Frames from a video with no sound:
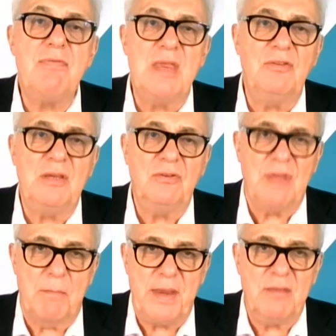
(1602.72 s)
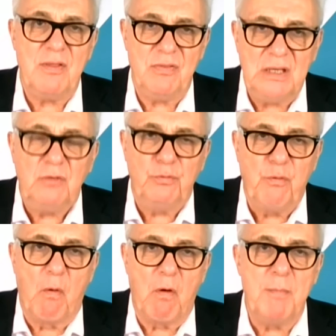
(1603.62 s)
this is something that this
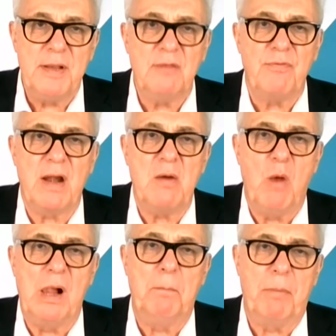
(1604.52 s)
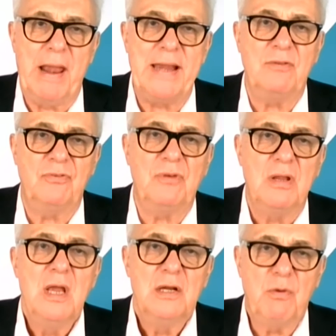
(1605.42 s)
forum is very well placed
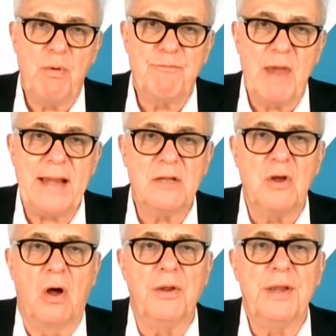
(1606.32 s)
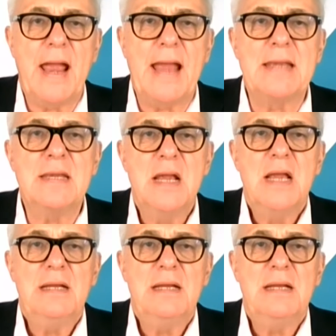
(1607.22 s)
to reflect on and